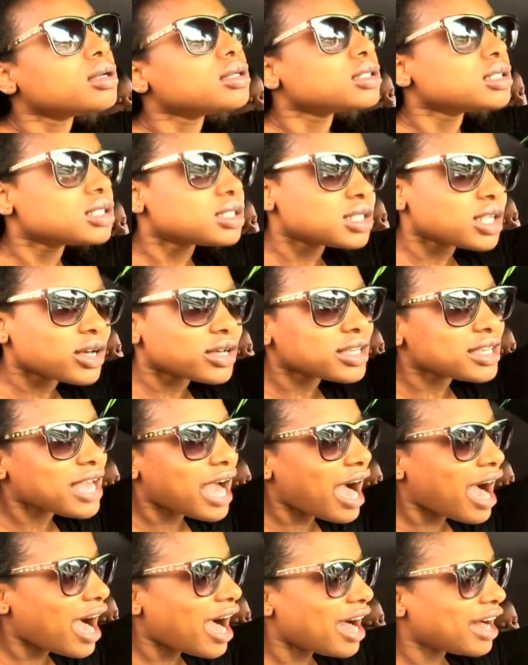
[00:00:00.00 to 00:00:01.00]
So
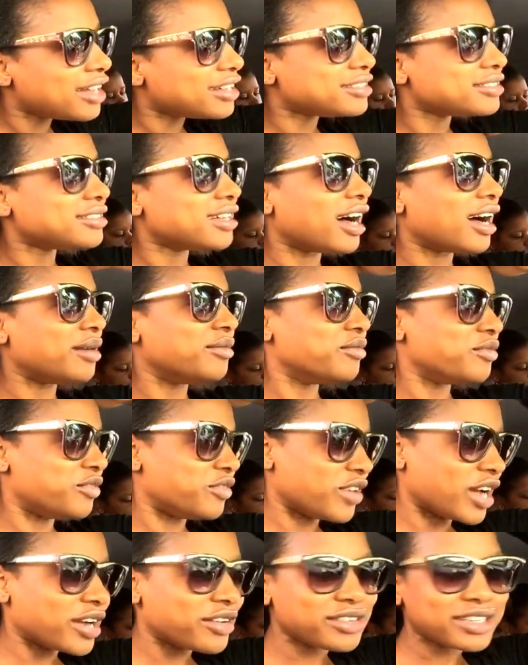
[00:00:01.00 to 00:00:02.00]
yeah, I'm
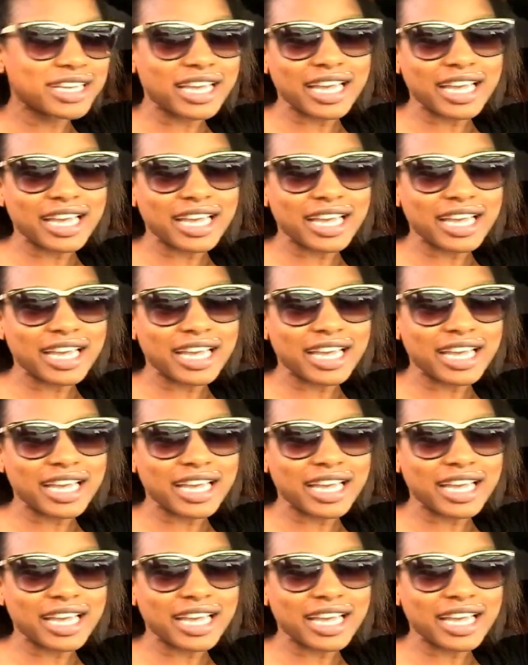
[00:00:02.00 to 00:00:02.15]
very